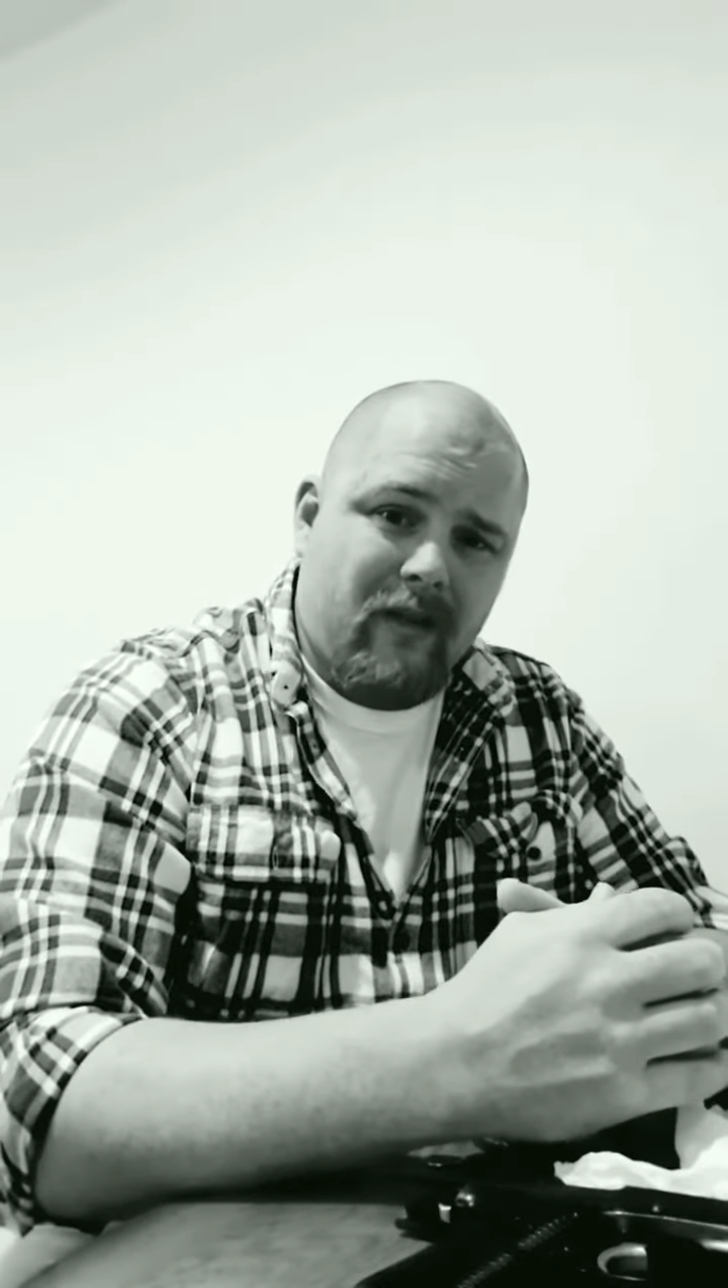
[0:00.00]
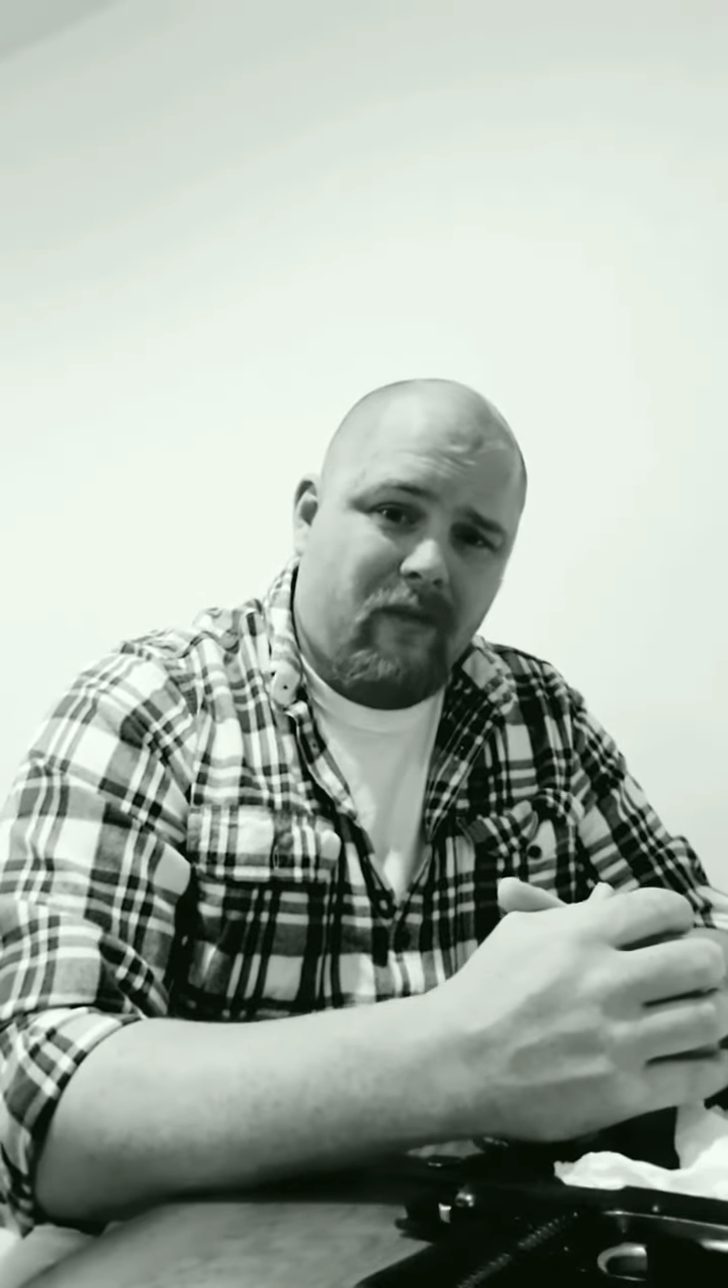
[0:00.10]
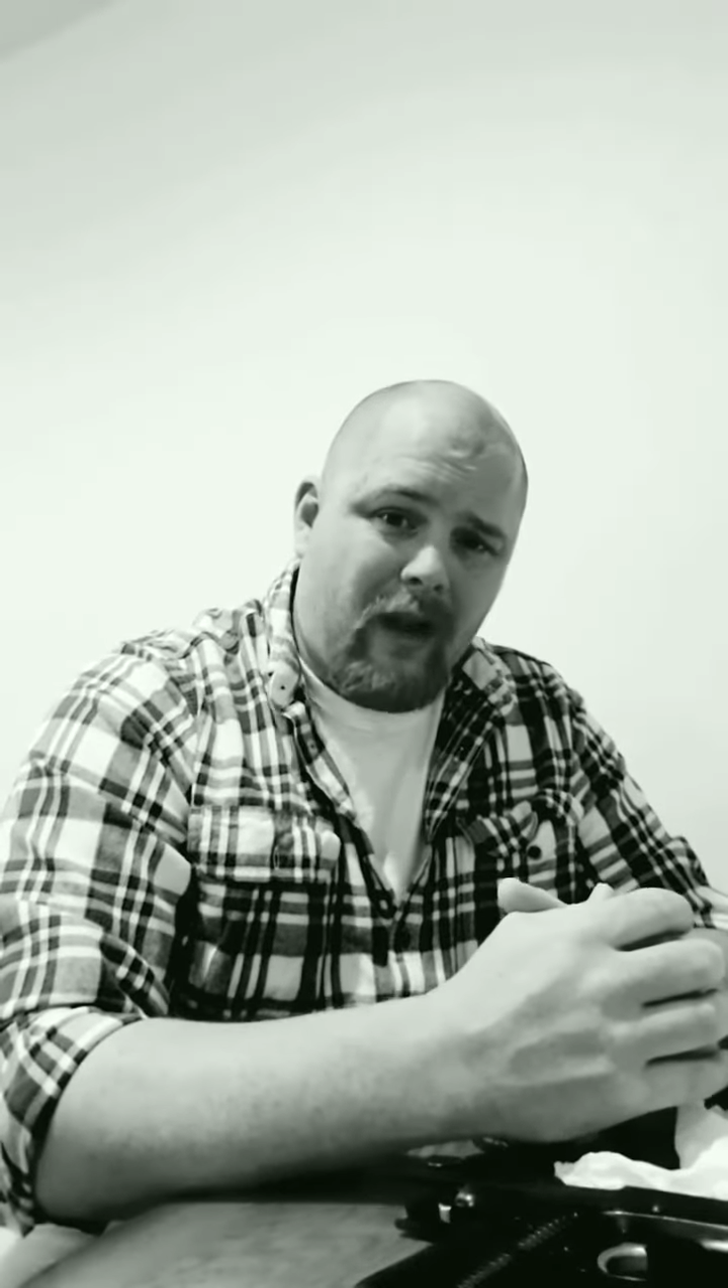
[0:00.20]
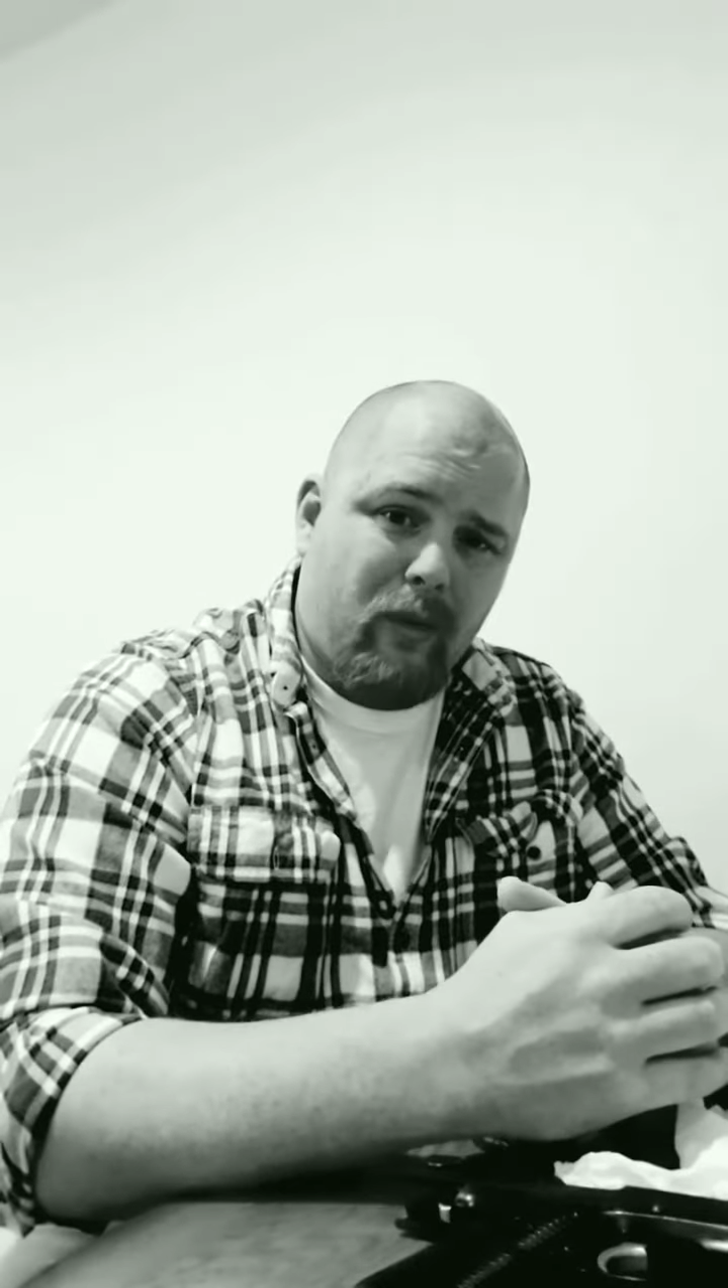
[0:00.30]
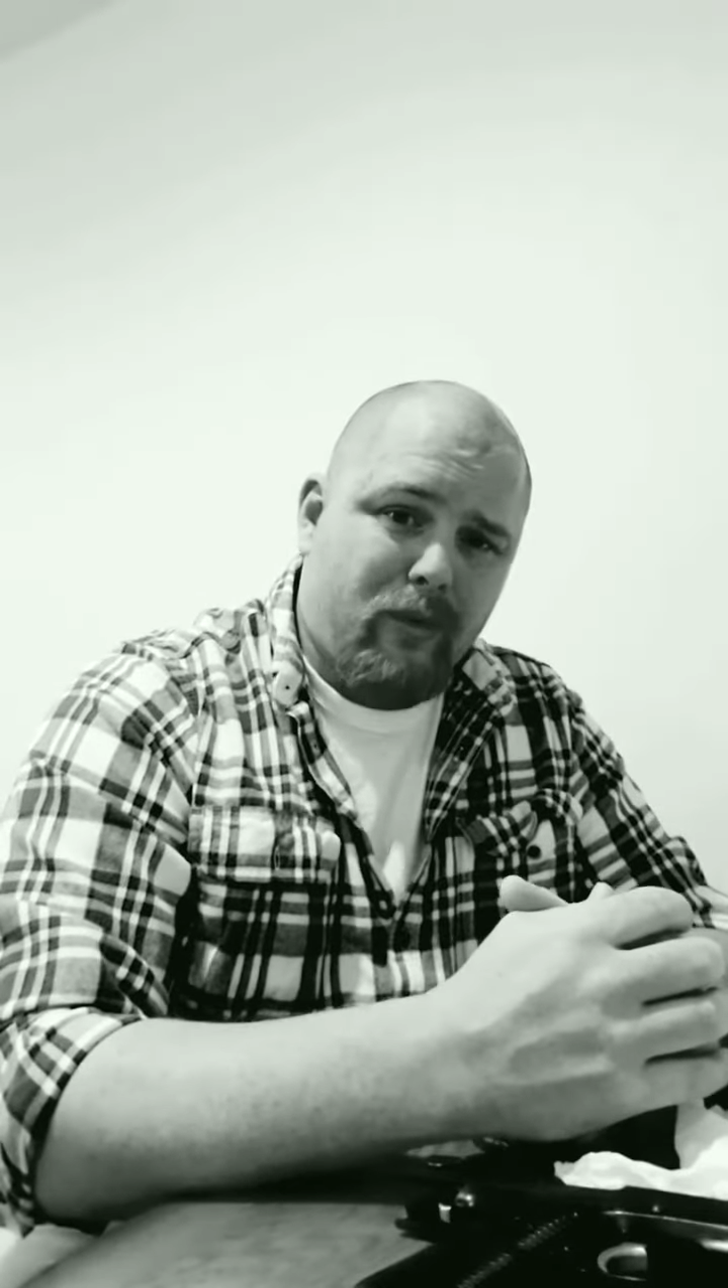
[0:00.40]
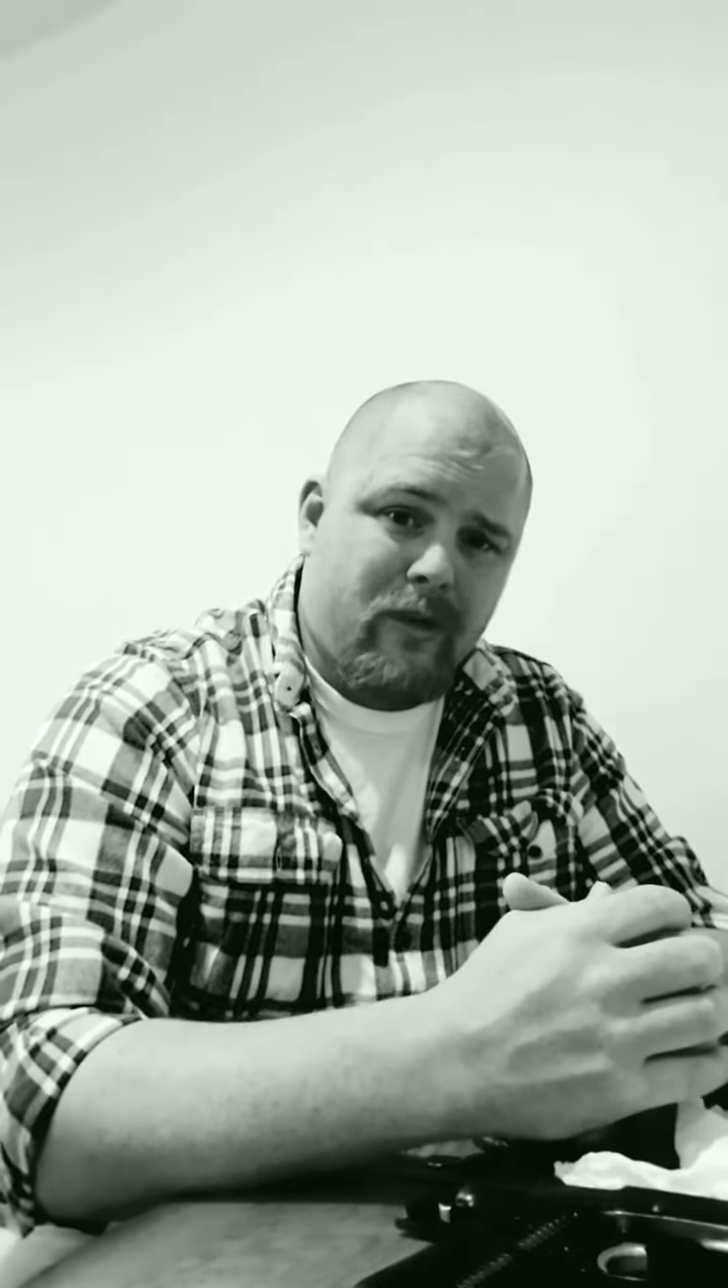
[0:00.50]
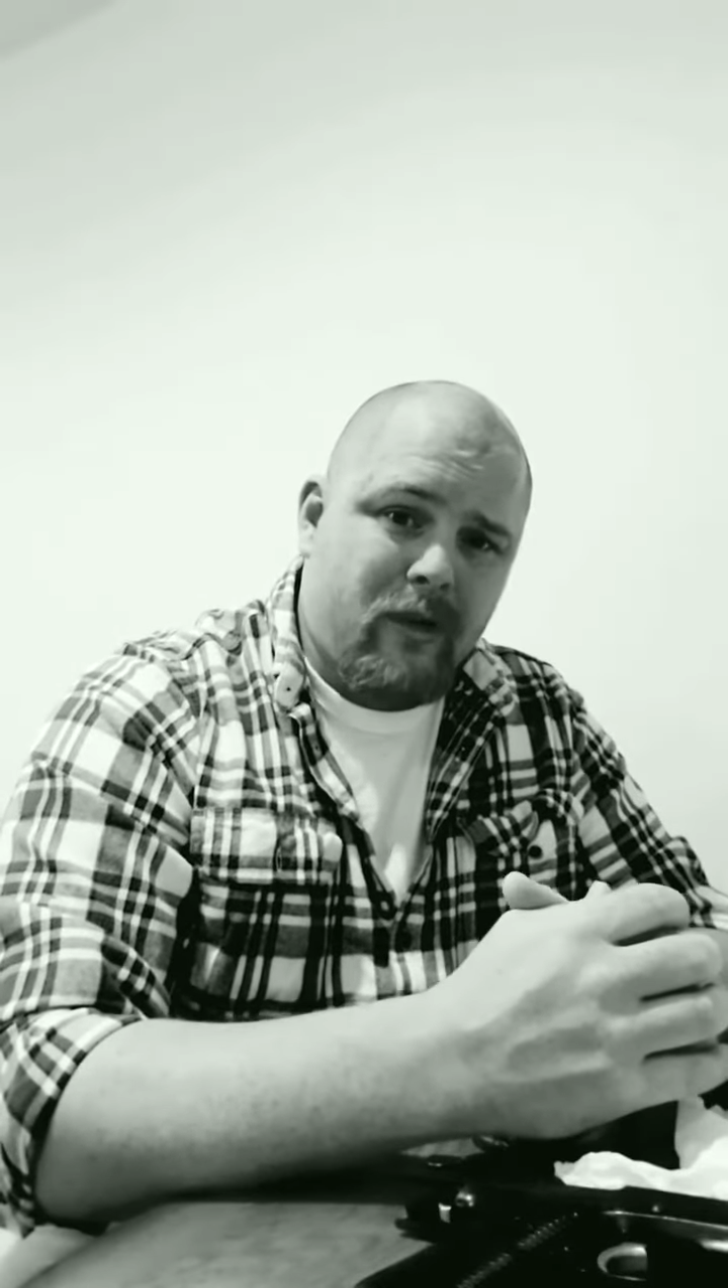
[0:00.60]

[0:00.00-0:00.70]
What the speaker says: his followers